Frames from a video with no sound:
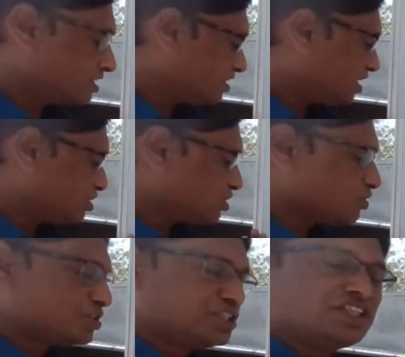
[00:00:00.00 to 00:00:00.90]
there is no
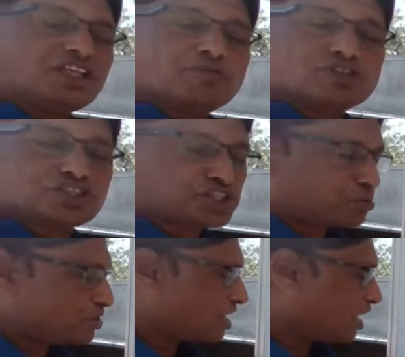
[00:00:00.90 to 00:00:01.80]
change in the position of
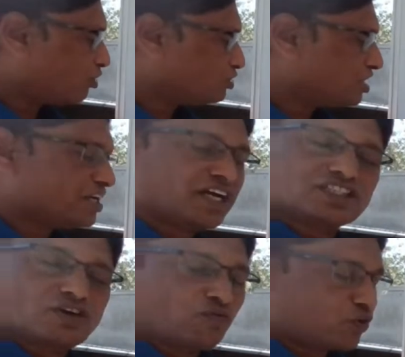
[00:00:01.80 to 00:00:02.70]
the hydrogen in case
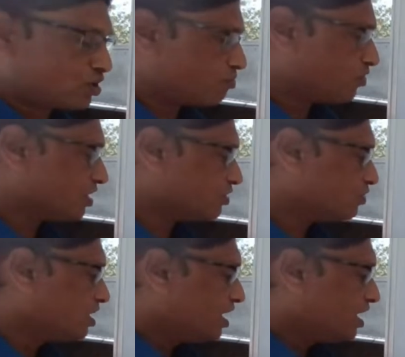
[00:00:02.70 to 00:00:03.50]
of water molecule,